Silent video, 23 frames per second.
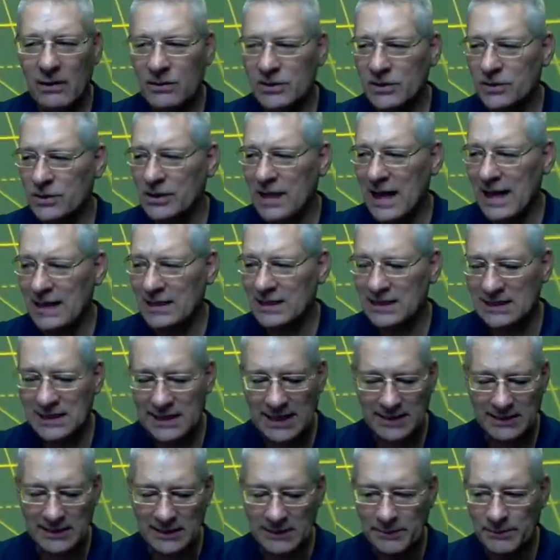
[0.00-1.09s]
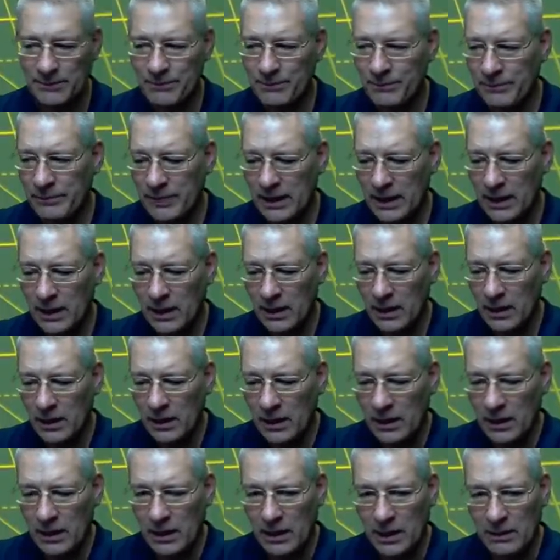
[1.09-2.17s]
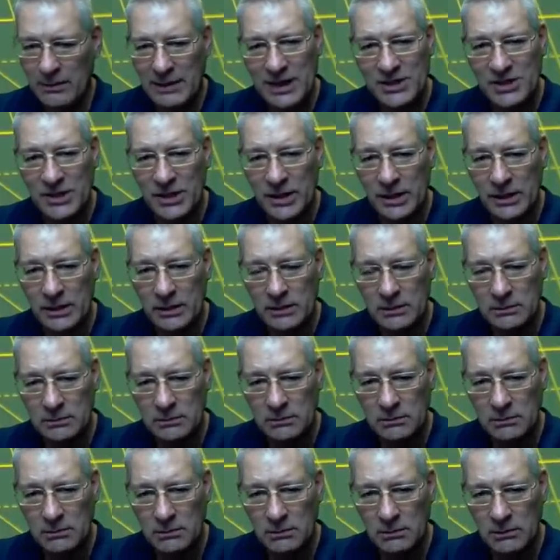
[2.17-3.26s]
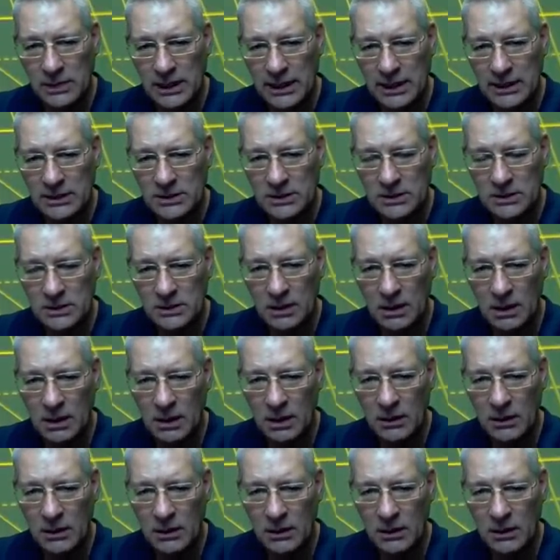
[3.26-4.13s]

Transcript: this hangs together. Imagine that I